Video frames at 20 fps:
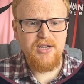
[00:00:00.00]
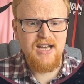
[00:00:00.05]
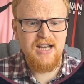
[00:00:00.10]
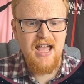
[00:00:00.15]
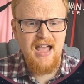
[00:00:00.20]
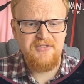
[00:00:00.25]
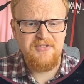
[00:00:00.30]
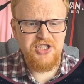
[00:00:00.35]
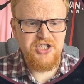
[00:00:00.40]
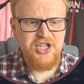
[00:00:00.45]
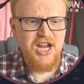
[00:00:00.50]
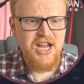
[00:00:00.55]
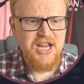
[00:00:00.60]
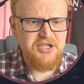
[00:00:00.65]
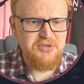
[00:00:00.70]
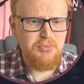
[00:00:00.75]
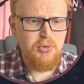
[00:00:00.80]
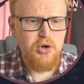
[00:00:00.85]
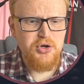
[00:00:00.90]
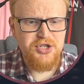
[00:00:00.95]
have to
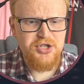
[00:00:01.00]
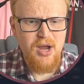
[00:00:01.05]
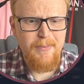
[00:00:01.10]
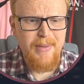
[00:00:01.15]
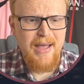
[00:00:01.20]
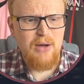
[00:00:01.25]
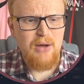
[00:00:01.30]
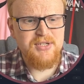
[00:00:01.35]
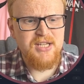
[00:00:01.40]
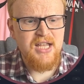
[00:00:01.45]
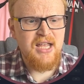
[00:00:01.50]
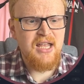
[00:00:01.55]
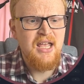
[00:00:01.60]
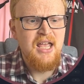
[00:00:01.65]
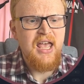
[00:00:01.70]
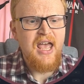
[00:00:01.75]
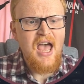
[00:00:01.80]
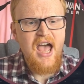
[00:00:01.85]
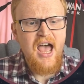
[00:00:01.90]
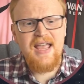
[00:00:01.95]
change much about it.
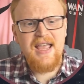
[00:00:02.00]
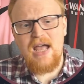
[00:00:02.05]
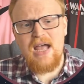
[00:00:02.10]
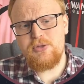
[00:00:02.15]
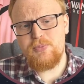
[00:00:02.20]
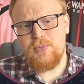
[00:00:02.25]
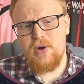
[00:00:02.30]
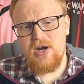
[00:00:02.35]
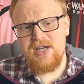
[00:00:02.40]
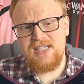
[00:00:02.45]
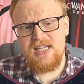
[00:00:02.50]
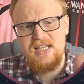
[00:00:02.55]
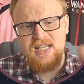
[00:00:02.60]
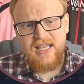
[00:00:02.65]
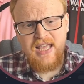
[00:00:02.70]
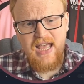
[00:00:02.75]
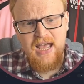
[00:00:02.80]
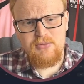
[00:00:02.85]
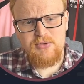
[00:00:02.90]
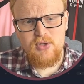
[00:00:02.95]
Counter pressing,
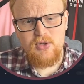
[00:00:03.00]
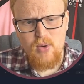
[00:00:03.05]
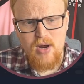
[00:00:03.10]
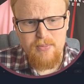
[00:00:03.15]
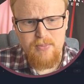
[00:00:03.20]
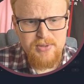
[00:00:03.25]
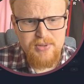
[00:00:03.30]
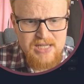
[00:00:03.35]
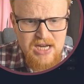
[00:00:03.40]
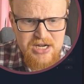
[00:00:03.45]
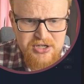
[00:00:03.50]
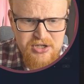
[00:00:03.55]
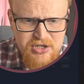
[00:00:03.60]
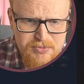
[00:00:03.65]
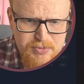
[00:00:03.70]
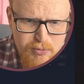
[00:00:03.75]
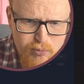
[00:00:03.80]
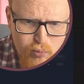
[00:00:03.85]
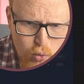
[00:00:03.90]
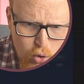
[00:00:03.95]
counter when possession has
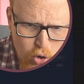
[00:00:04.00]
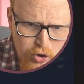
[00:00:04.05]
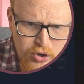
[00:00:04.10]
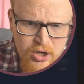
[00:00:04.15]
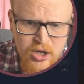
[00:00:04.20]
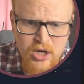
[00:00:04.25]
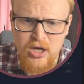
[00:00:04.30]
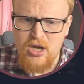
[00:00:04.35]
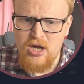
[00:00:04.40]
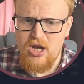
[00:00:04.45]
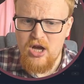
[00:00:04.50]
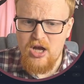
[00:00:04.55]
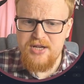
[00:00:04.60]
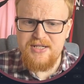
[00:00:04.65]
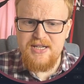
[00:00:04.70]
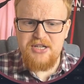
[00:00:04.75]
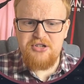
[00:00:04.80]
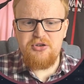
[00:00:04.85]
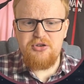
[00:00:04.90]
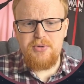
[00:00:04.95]
been won, and
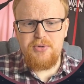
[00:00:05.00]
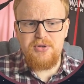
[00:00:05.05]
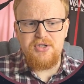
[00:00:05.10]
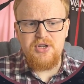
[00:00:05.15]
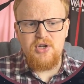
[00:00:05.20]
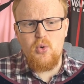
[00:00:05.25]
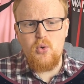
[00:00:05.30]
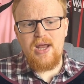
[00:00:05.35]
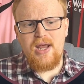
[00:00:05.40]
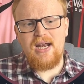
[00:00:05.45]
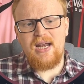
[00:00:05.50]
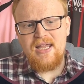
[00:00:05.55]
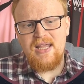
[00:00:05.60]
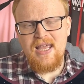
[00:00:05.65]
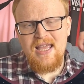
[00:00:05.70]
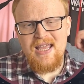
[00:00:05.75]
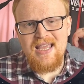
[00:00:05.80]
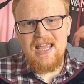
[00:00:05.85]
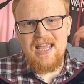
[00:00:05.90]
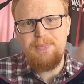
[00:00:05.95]
distributing quickly,
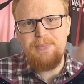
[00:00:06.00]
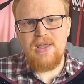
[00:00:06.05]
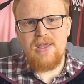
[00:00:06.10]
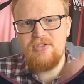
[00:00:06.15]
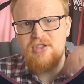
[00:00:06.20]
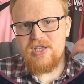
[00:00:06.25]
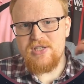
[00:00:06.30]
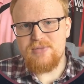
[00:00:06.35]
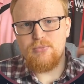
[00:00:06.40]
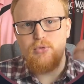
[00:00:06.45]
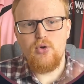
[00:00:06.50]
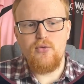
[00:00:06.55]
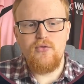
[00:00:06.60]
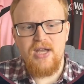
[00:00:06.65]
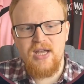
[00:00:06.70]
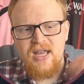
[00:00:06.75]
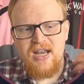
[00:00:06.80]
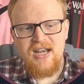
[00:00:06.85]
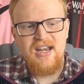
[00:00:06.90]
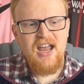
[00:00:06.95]
keeping things
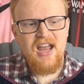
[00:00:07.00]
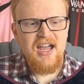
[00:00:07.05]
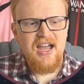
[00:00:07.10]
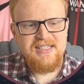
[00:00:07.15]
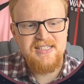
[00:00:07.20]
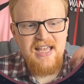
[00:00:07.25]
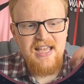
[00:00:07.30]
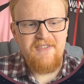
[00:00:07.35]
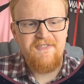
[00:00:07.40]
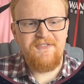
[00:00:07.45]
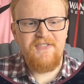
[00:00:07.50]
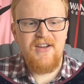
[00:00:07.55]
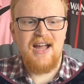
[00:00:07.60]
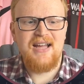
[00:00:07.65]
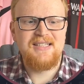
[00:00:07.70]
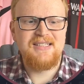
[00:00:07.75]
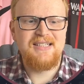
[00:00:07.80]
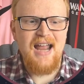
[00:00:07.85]
moving nice and fast.